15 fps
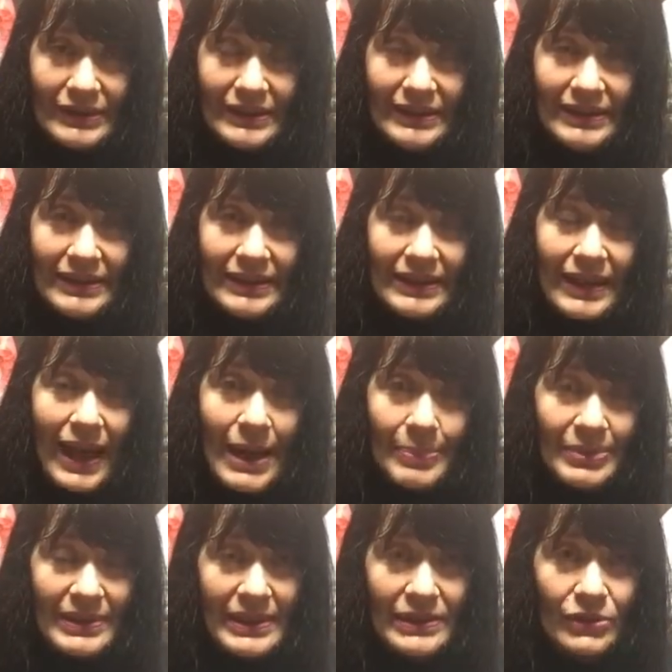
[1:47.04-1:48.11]
The
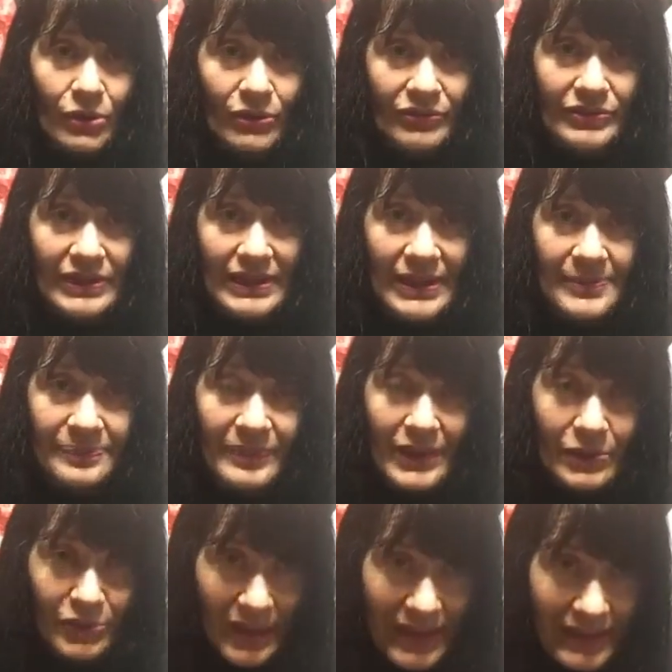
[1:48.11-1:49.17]
update of the
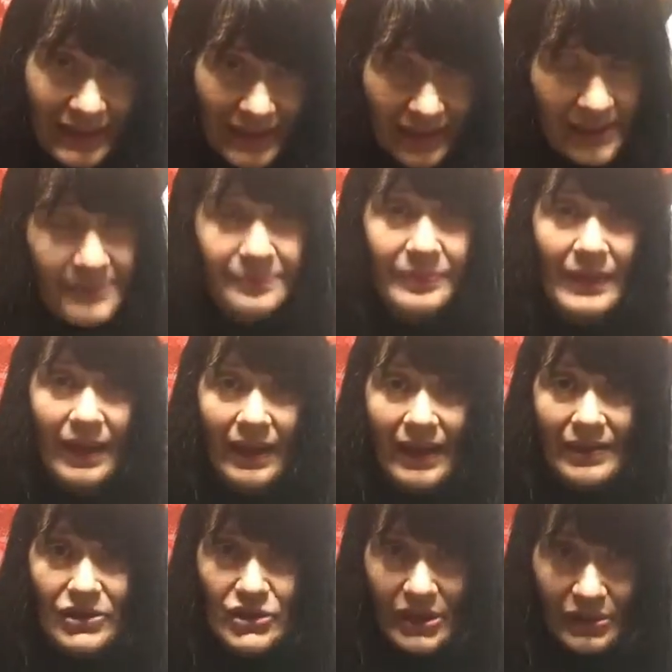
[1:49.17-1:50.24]
Reiki
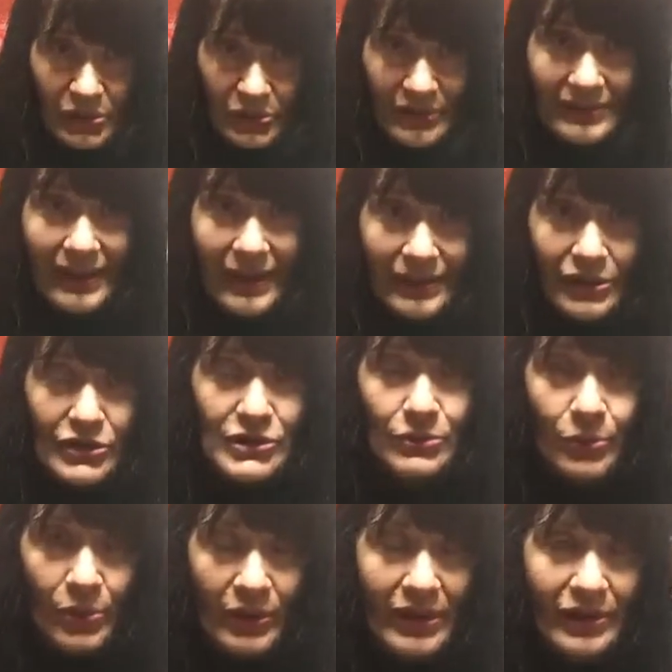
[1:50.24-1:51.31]
and general energy
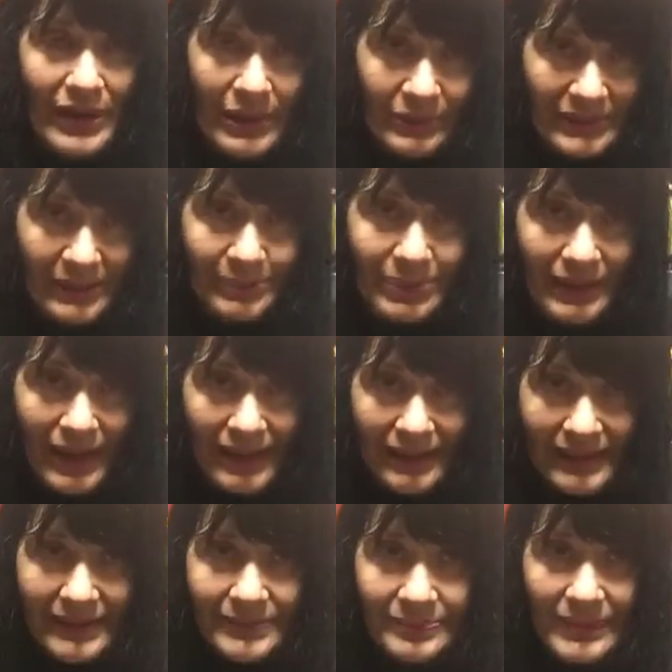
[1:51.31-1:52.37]
work around the
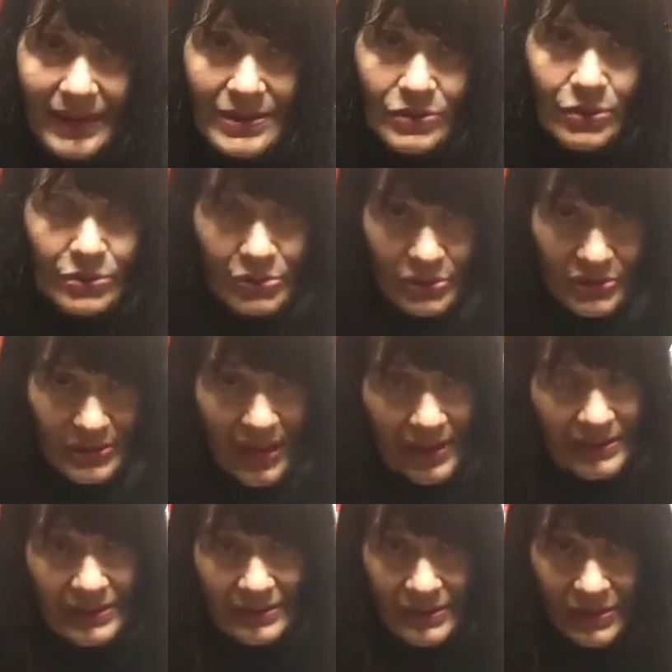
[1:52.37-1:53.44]
planet has also
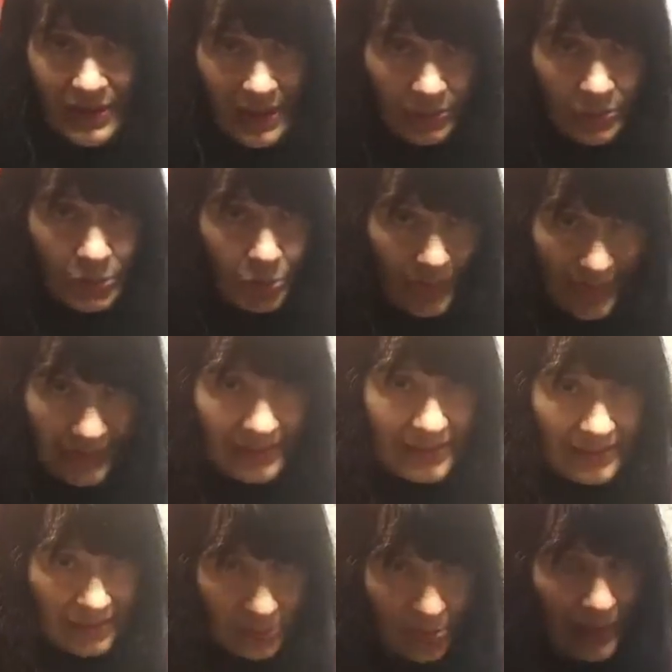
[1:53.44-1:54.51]
started around
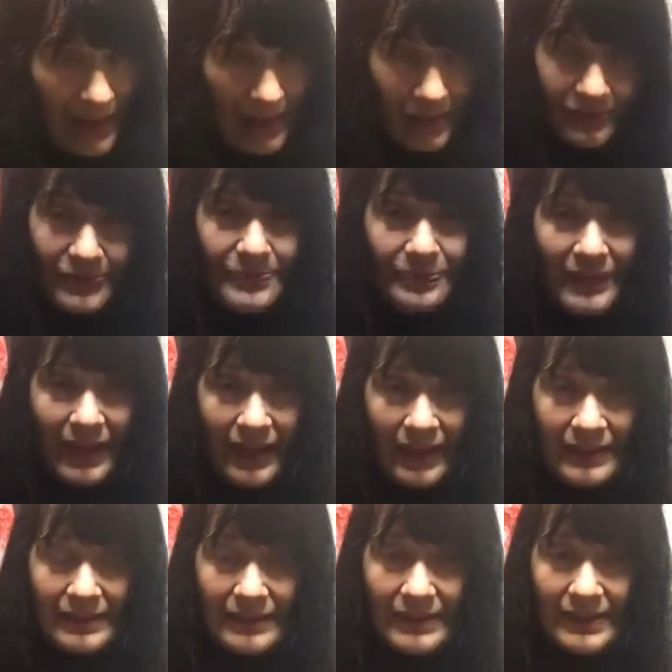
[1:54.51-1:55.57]
2012,
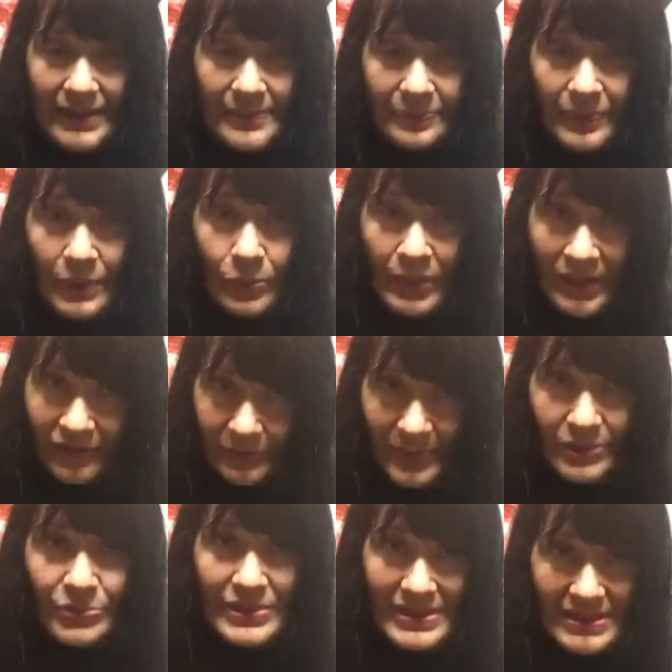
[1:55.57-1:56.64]
and we have
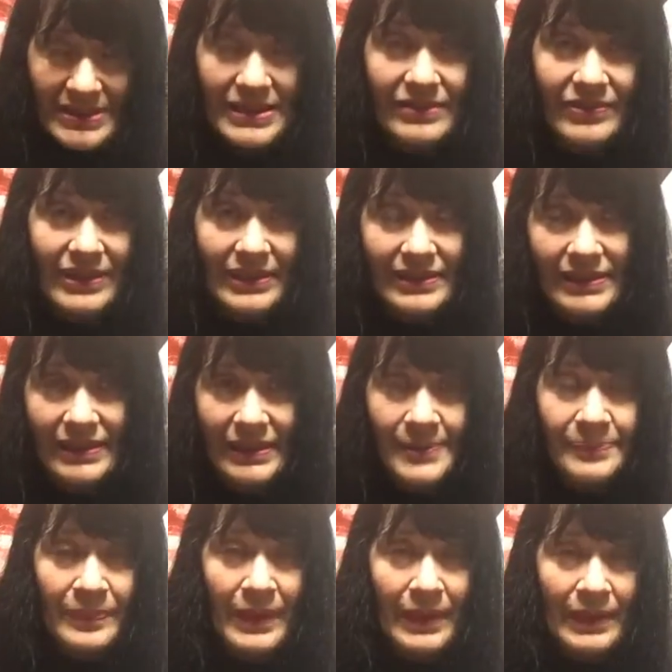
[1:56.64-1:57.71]
been receiving the
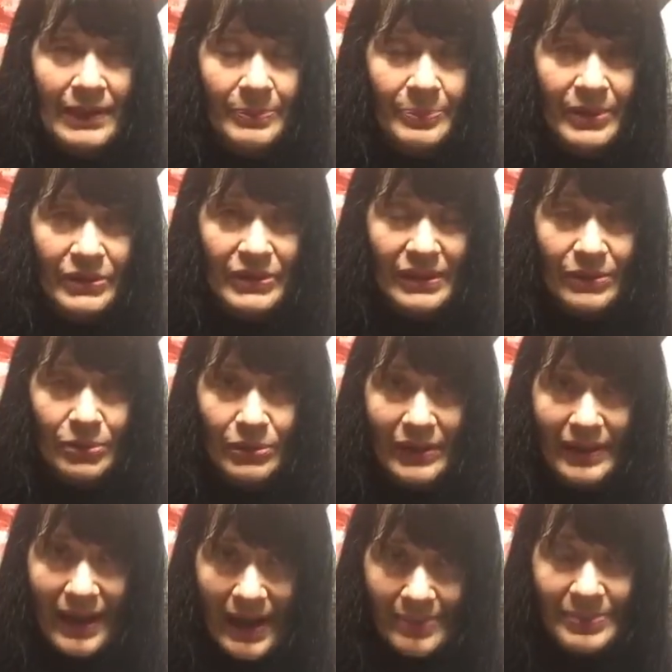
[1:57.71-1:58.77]

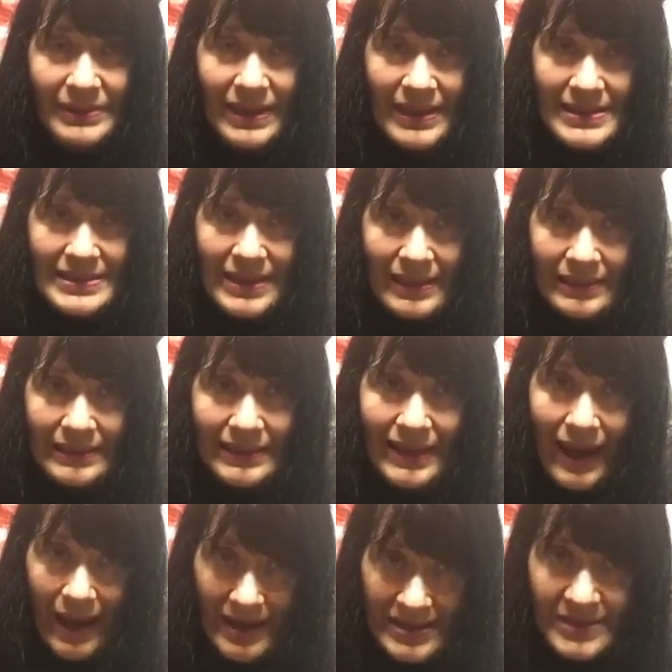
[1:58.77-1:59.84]
particular updates and
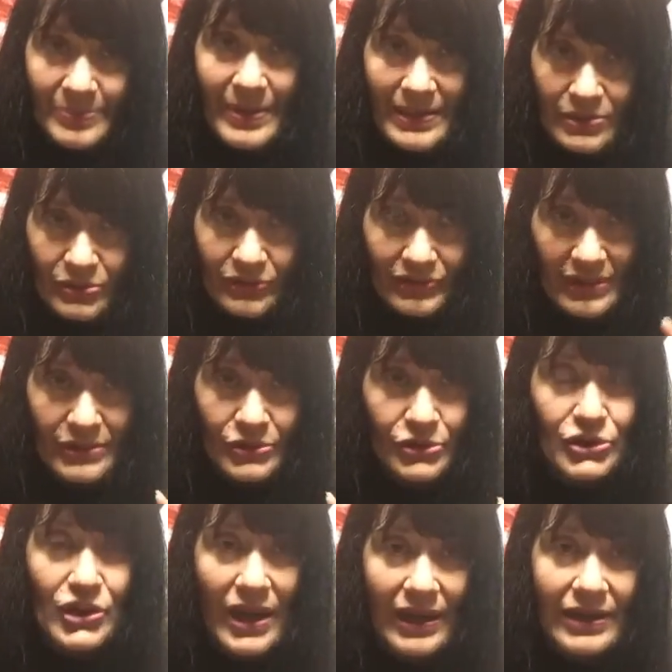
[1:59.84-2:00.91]
the aspects of this
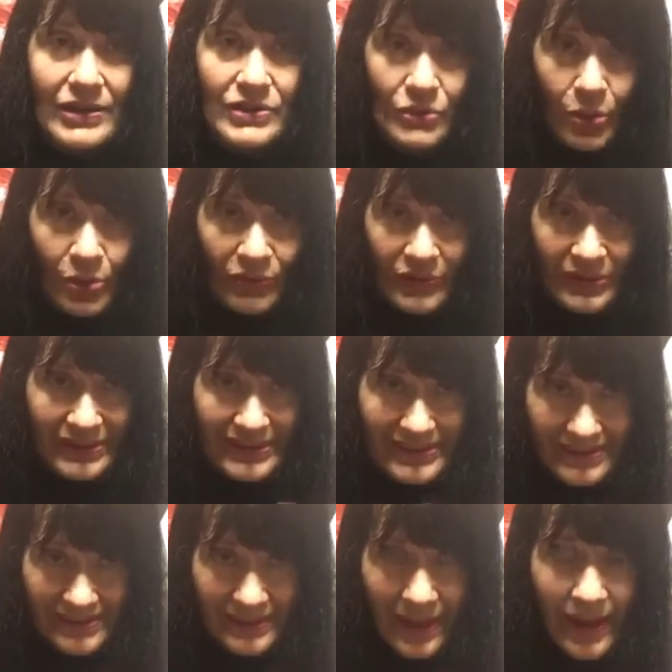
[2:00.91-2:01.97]
change over
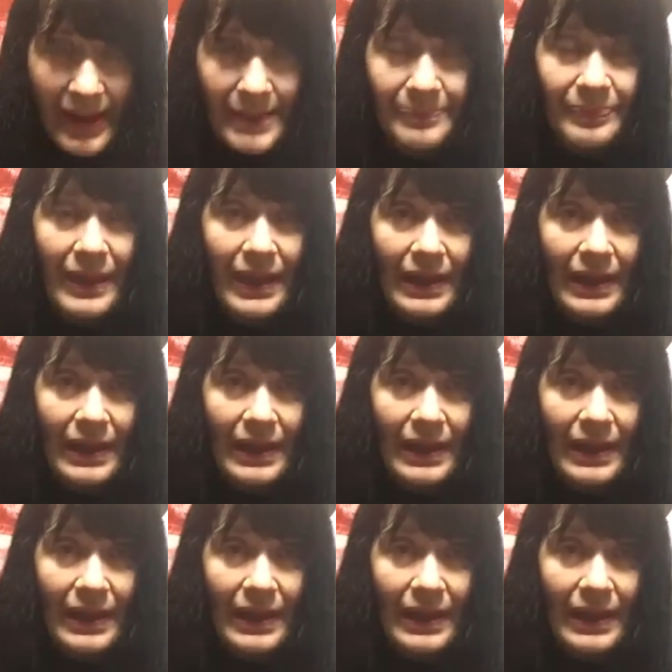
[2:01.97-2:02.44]
this time.